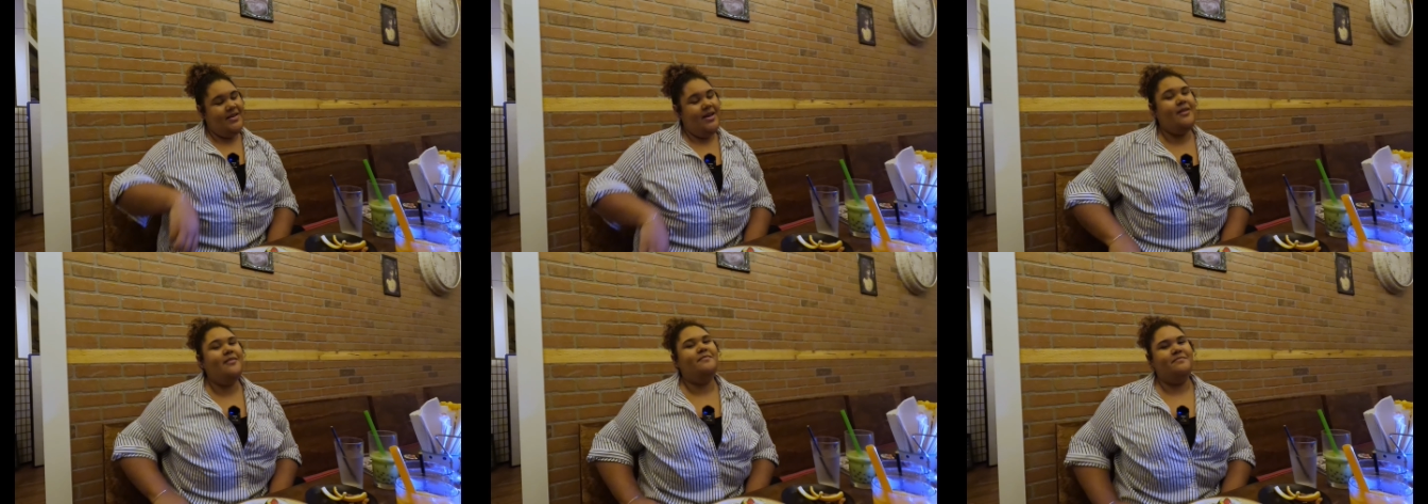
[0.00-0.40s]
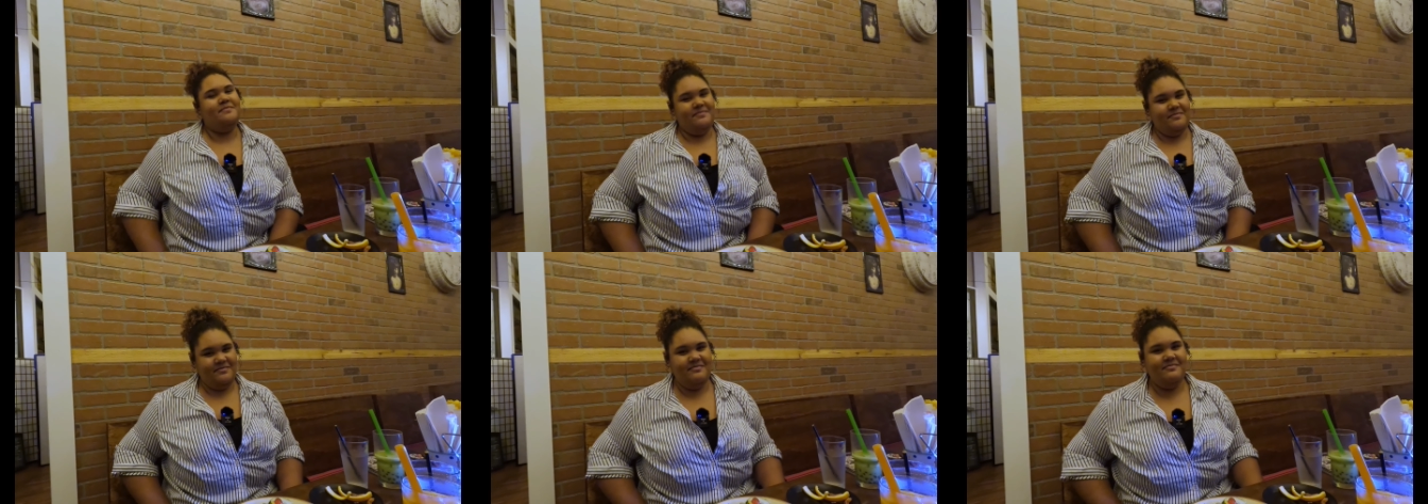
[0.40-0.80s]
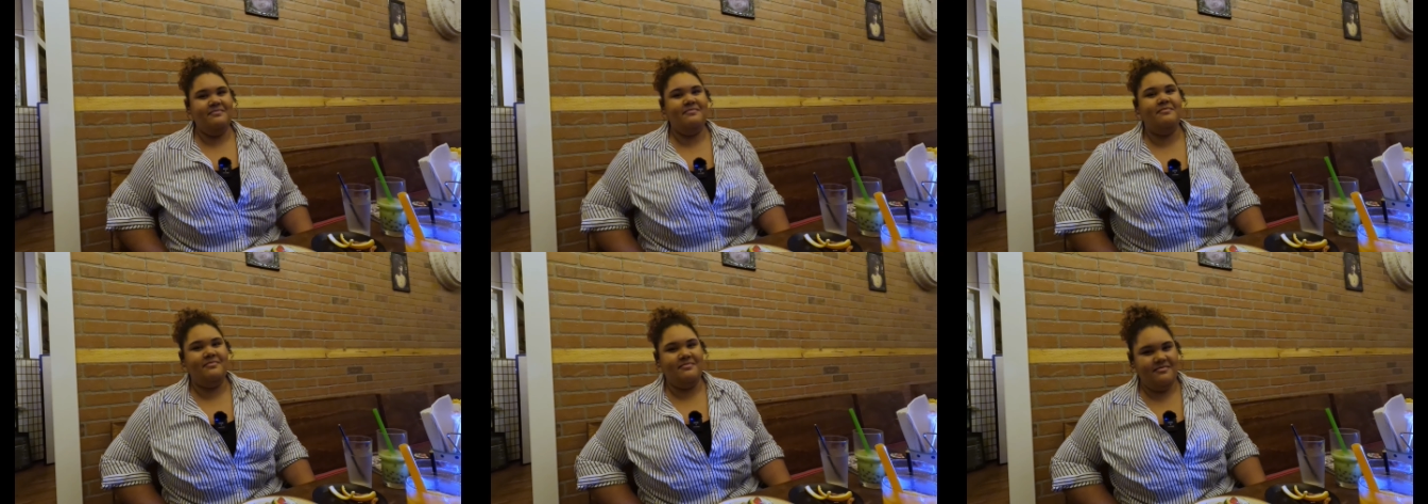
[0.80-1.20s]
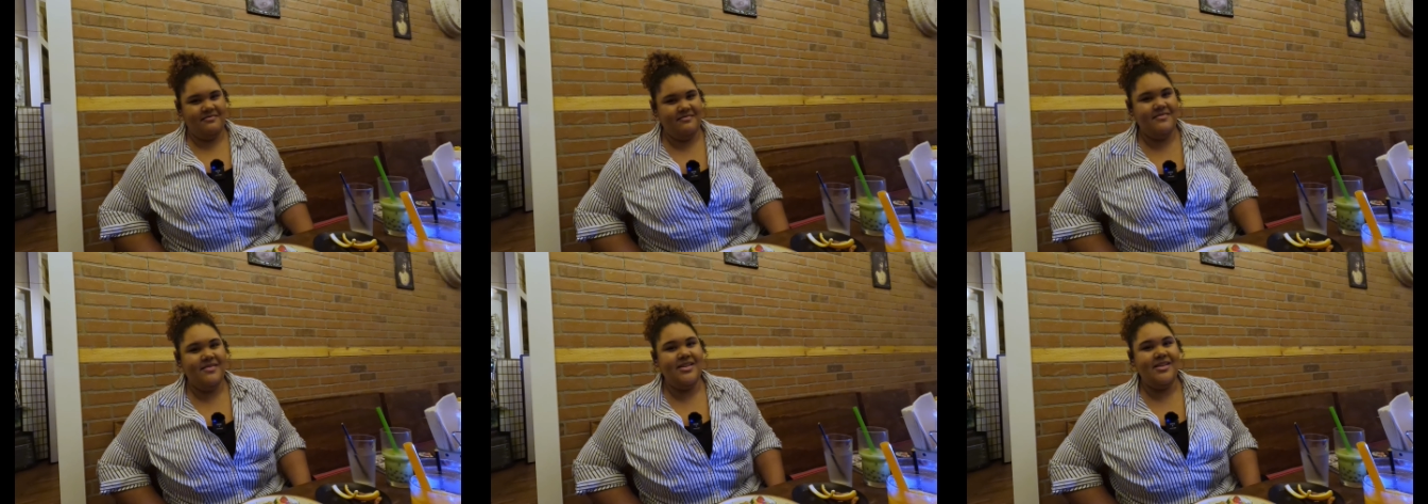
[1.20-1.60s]
Yep. I know she, you, you
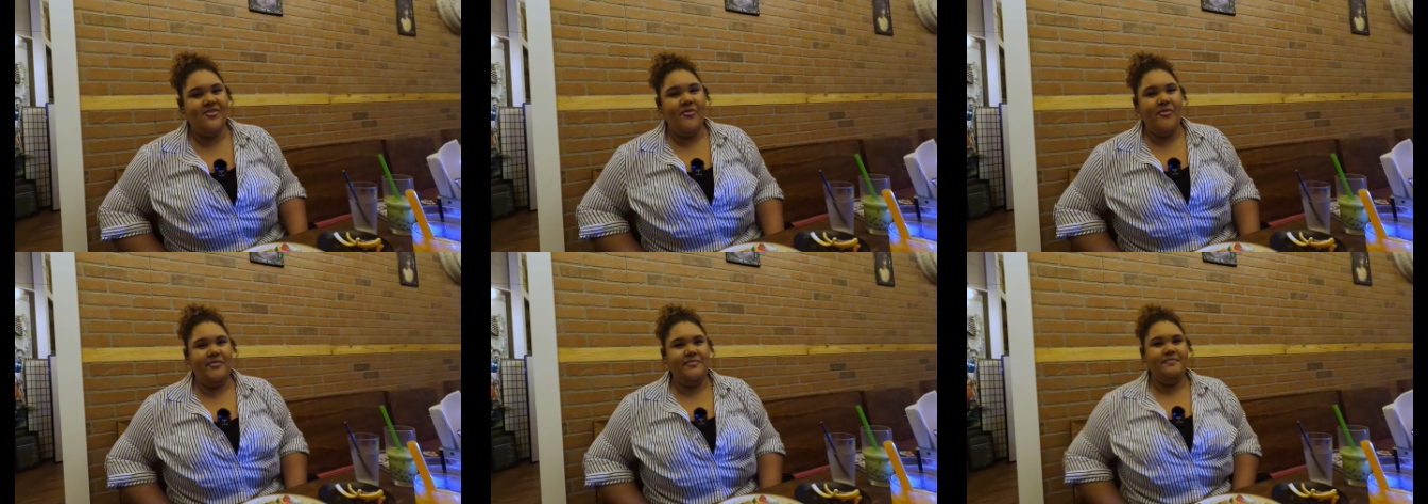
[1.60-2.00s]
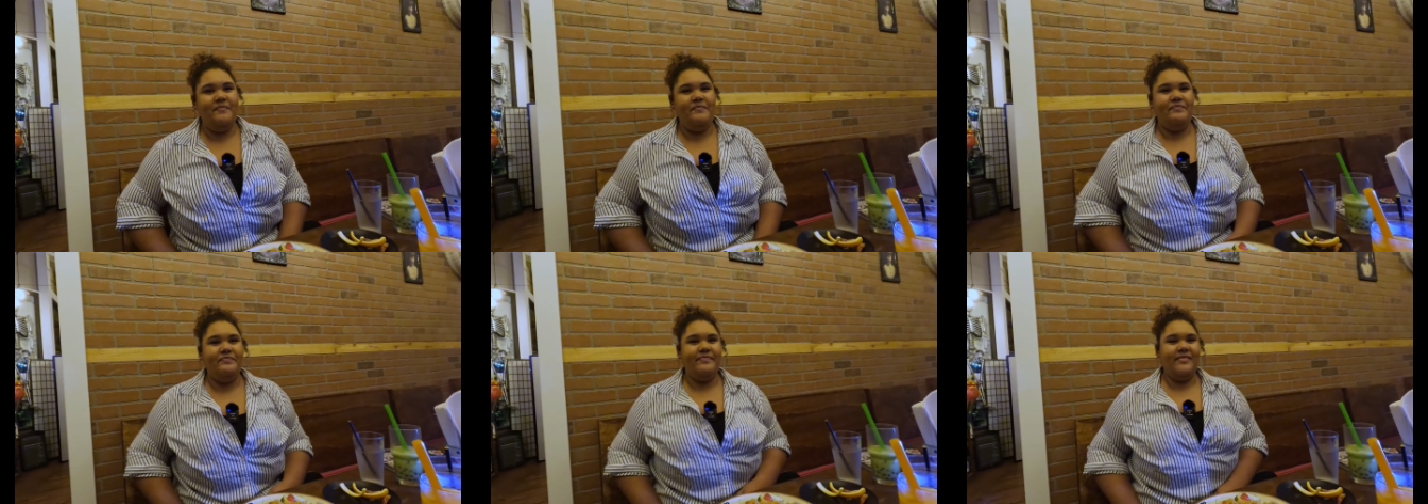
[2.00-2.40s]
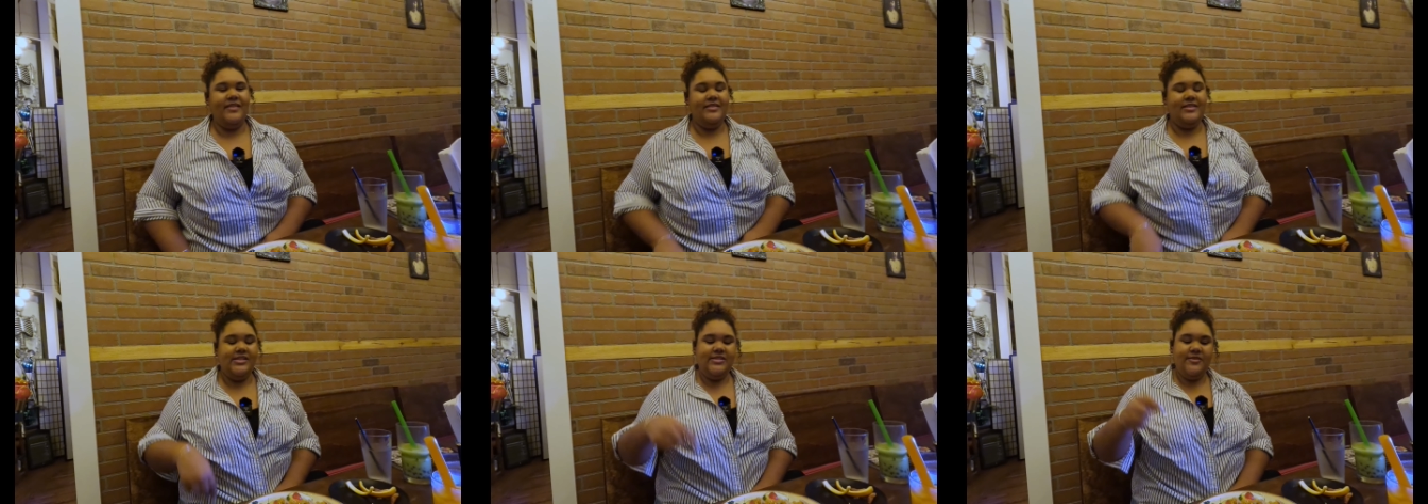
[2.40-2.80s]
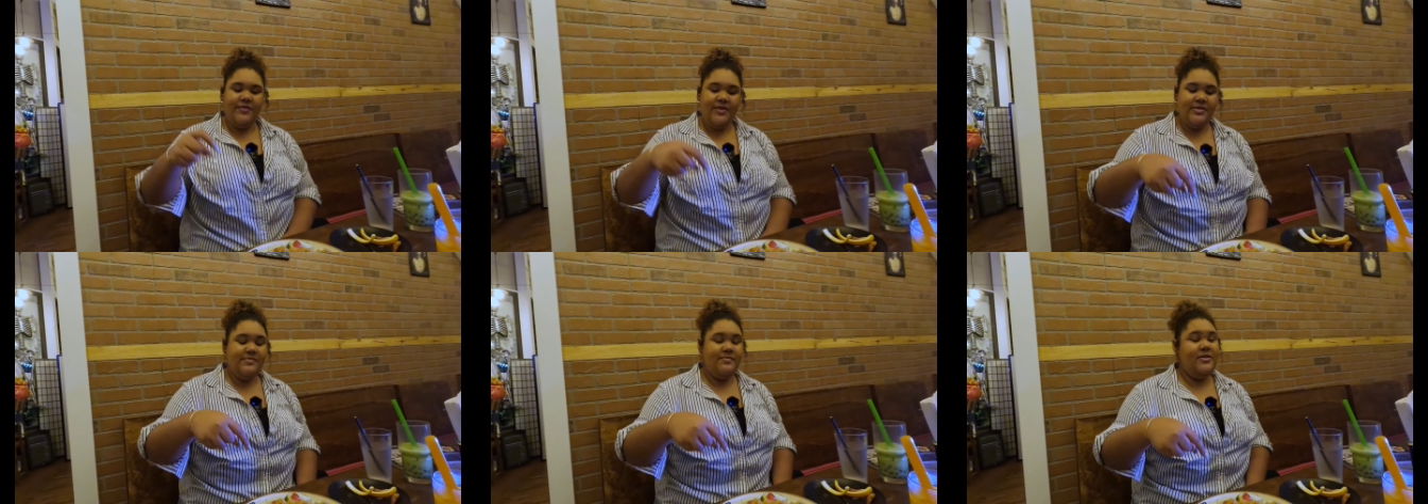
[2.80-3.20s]
enjoyed everything tonight. It's the
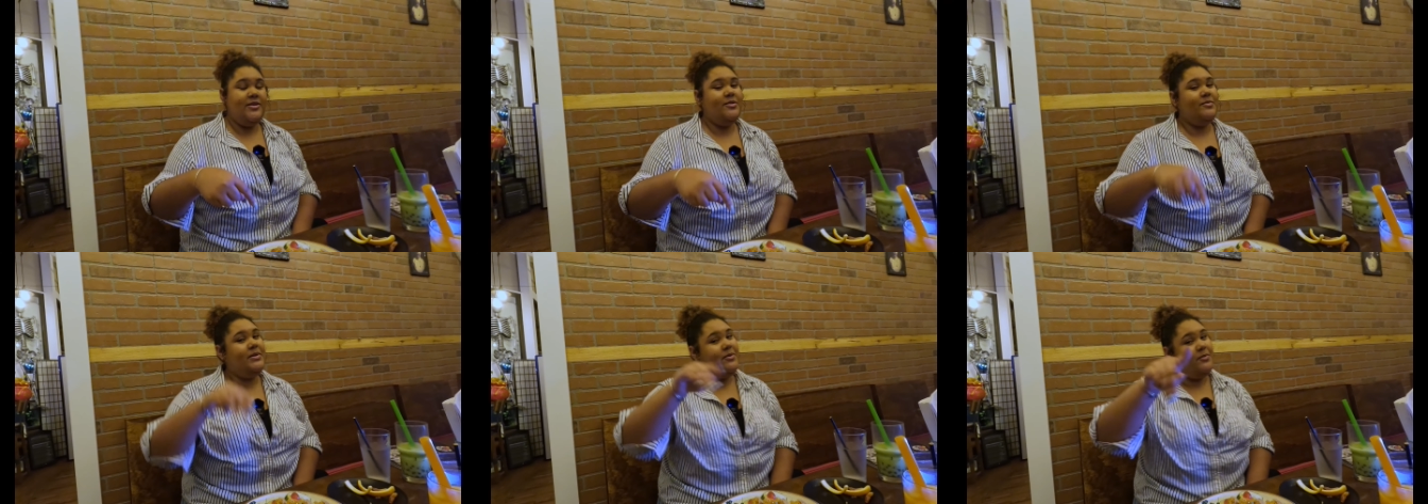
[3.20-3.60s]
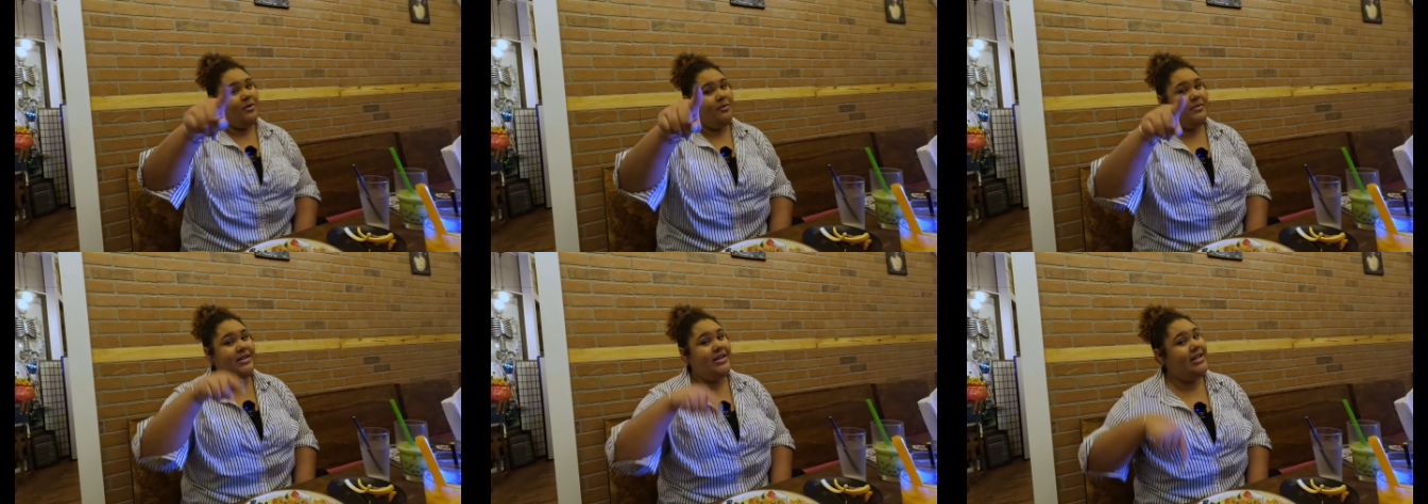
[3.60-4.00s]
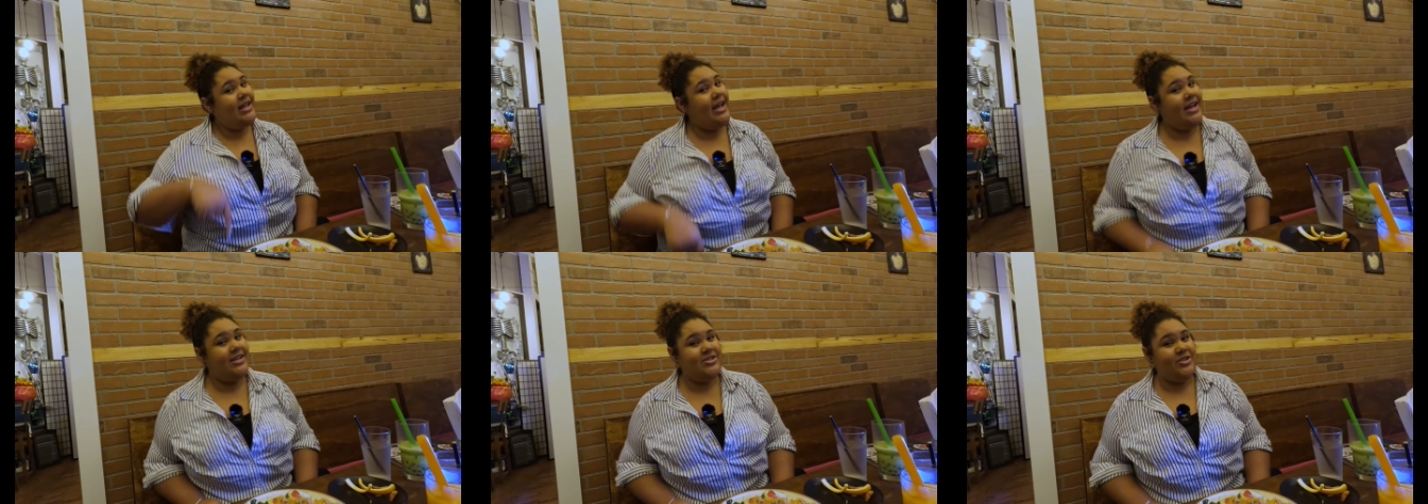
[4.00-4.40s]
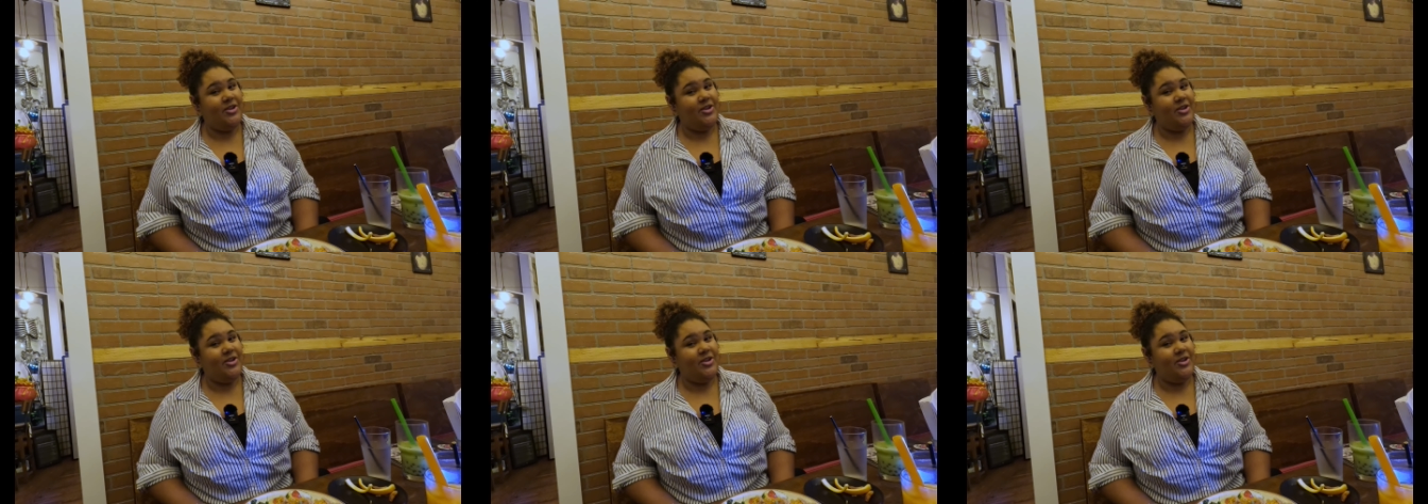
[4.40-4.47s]
first meal, but it won't be the last.